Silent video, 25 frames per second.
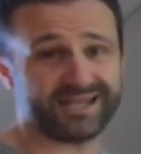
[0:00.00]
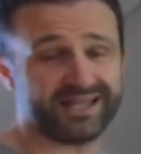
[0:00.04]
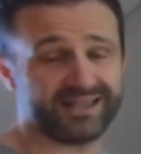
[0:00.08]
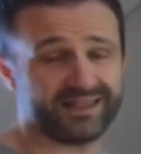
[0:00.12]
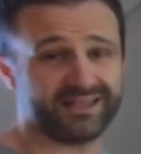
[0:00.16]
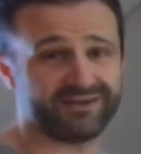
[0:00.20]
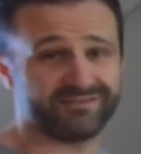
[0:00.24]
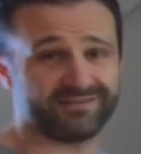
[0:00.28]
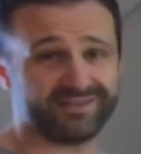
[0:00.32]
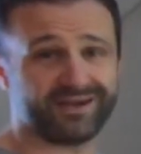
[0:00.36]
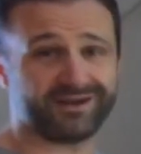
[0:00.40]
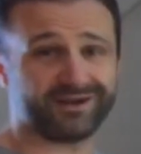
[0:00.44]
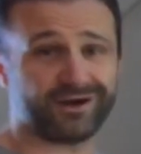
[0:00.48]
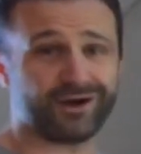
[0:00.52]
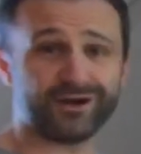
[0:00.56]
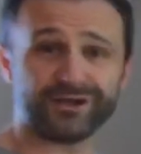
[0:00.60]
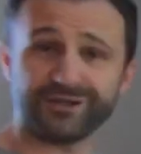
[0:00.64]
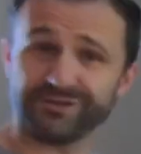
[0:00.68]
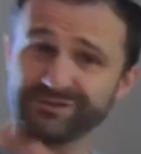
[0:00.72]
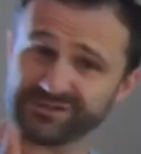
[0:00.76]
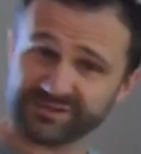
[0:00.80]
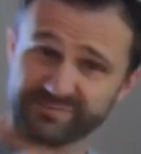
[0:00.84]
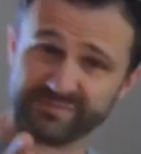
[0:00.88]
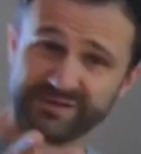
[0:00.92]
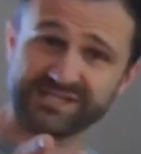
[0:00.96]
I love that. Are
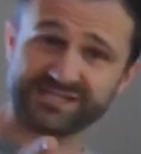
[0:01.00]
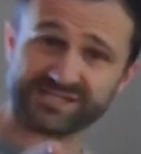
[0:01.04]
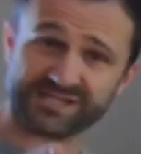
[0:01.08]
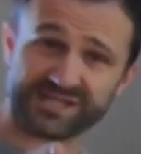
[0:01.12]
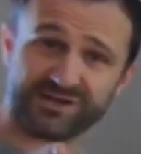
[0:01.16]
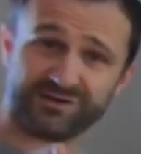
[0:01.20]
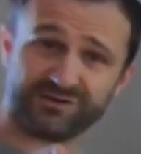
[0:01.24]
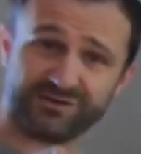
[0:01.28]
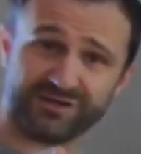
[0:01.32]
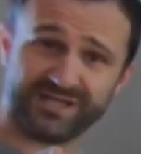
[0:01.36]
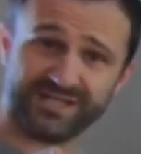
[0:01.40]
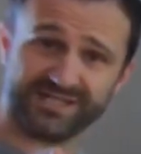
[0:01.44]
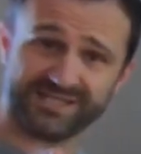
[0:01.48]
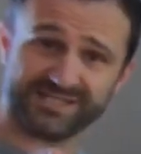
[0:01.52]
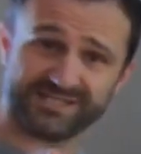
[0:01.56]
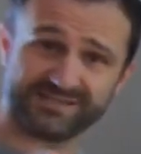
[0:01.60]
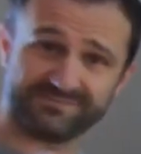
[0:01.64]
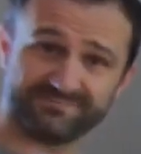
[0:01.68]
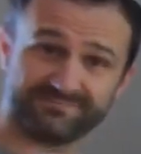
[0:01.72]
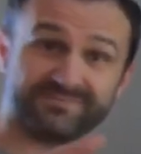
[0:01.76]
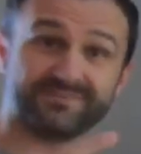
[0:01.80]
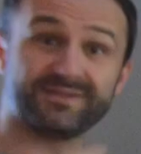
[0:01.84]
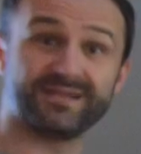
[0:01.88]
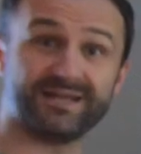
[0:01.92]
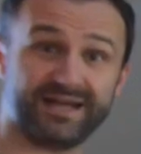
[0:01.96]
you space curious?
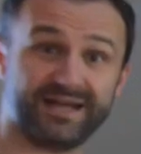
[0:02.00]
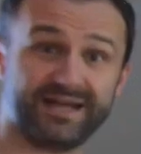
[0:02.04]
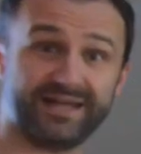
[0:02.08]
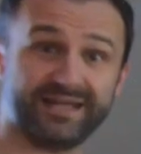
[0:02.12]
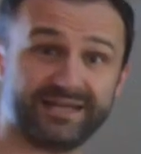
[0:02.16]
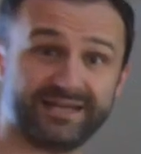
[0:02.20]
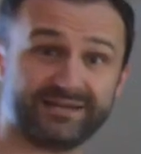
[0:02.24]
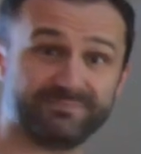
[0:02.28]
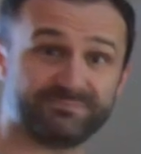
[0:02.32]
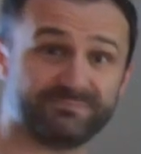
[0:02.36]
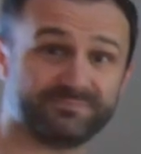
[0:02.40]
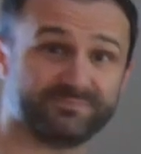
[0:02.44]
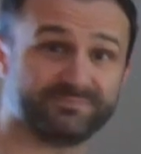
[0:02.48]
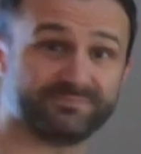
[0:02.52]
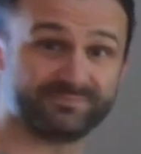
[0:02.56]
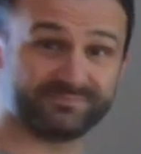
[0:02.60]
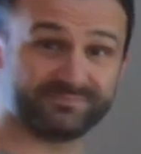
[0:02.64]
I am.